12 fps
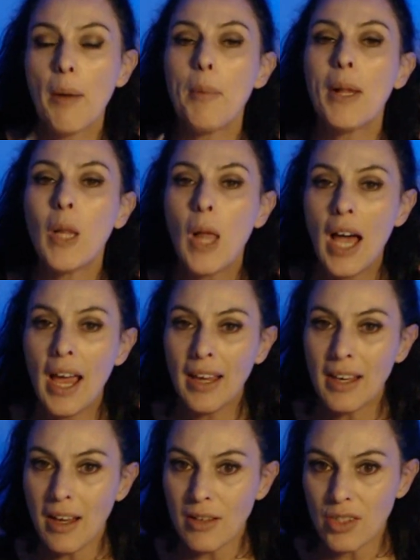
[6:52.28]

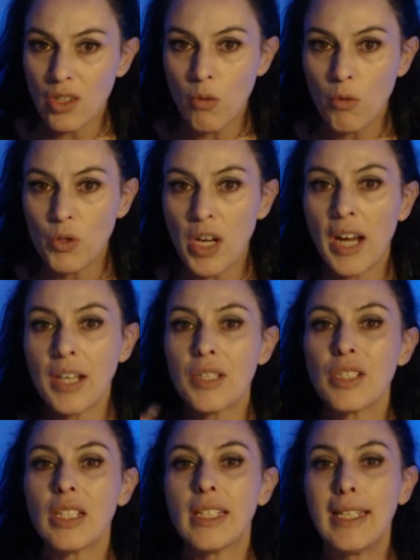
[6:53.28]
playing out
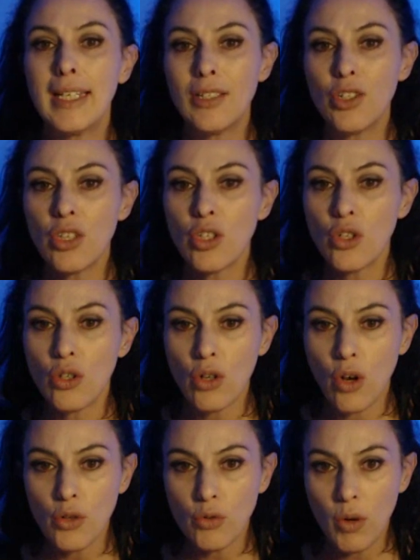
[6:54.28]
simultaneously into the new
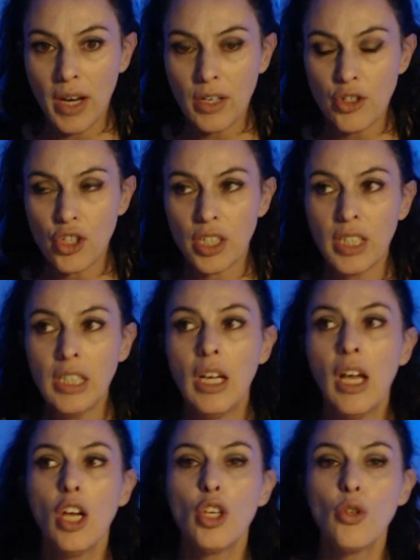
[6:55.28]
nodal energy,
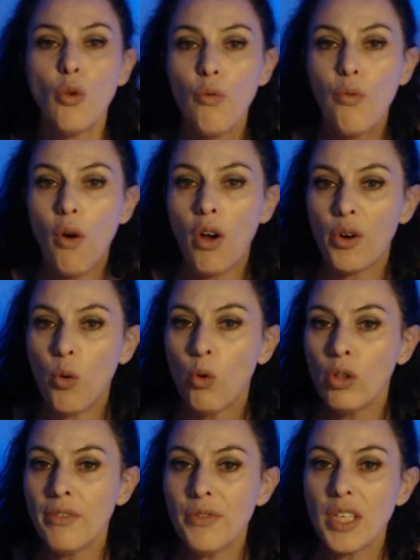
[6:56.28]
you'll find
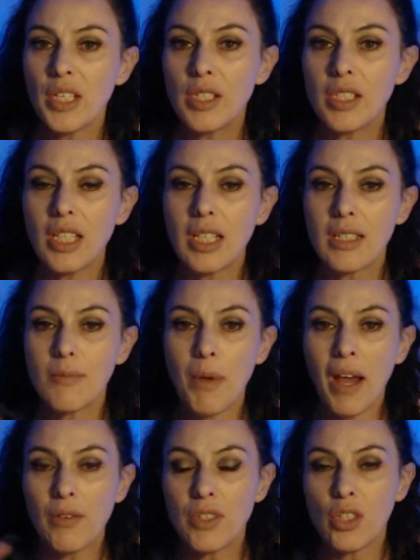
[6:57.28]
all of these things
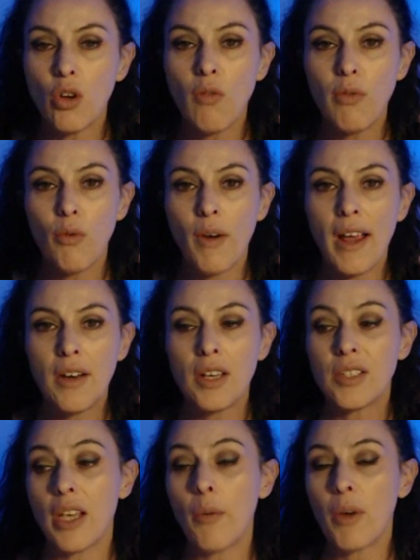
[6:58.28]
bouncing off around
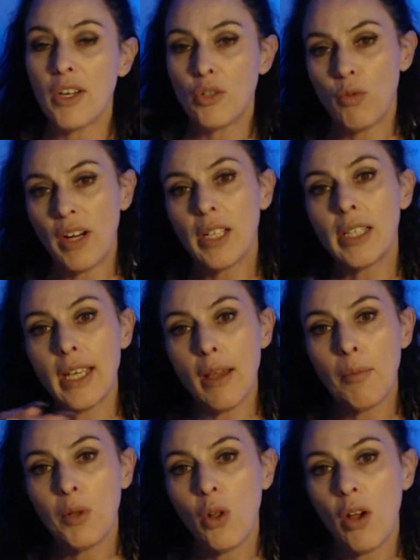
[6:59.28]
us and we're directly
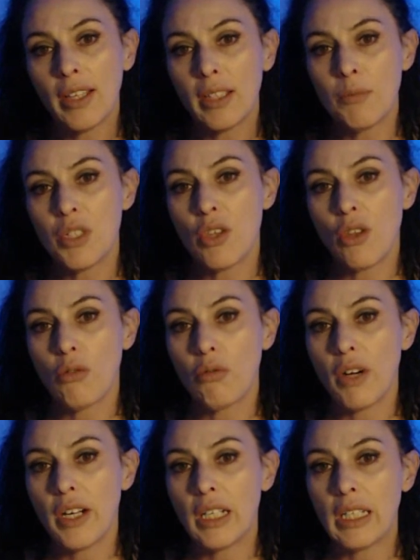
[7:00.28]
applying them to the
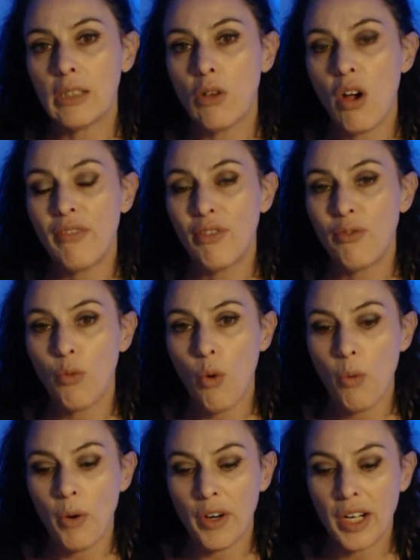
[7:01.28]
3D life of what
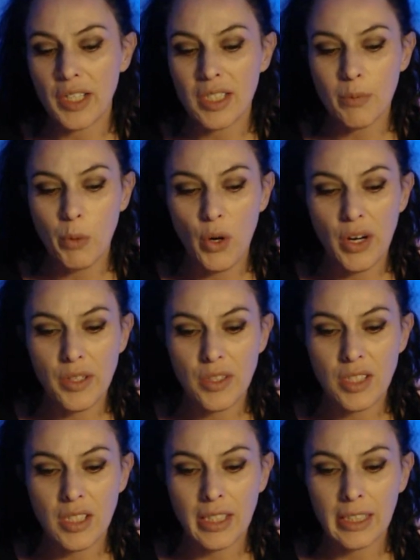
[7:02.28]
we're
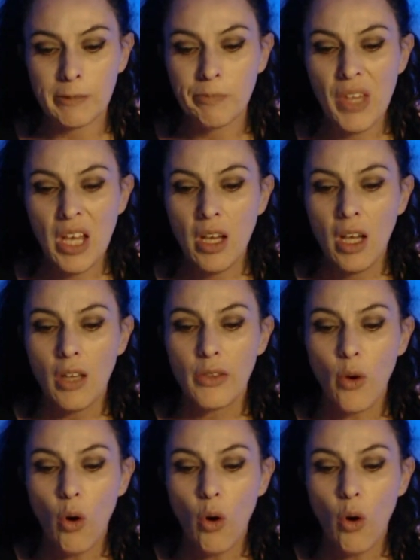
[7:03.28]
experiencing. The